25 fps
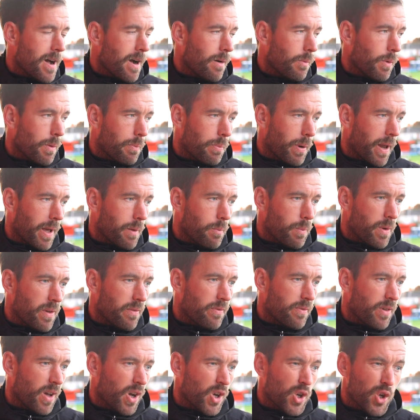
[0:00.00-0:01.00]
we played with
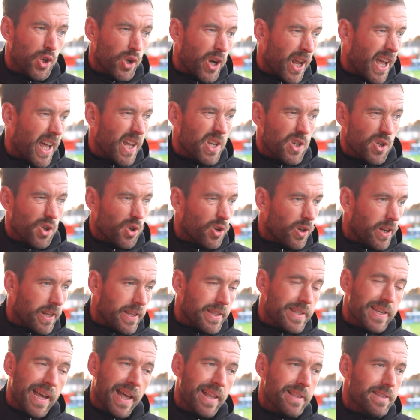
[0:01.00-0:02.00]
a good edge, a good
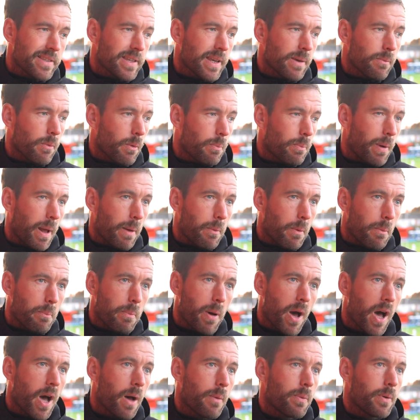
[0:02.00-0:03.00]
intensity, we played with
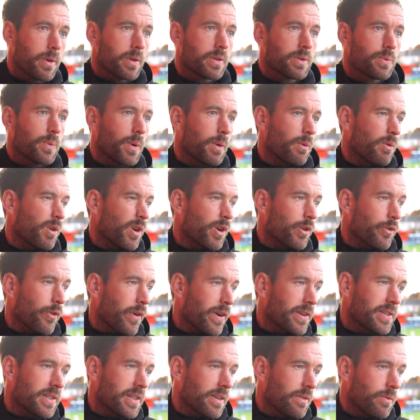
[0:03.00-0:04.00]
purpose, we were
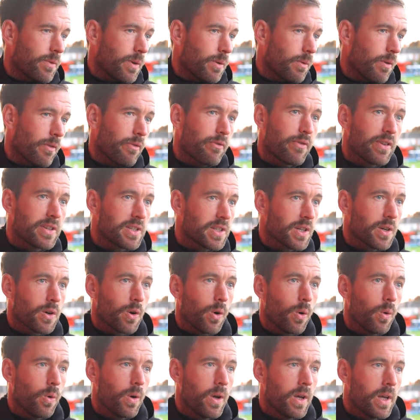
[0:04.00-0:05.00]
aggressive, we were
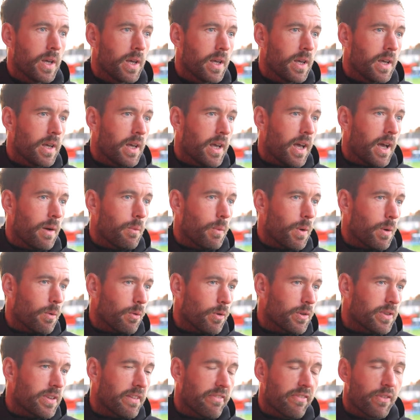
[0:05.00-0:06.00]
physical, and we
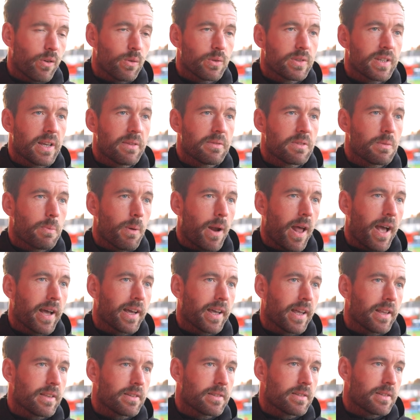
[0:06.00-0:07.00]
were a difficult team to play
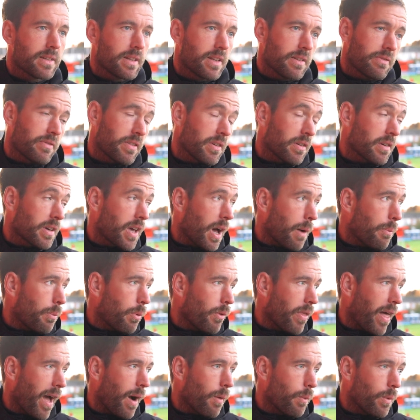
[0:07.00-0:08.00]
against. And if you
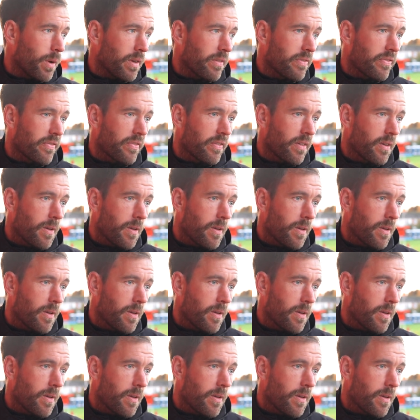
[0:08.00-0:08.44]
couple that with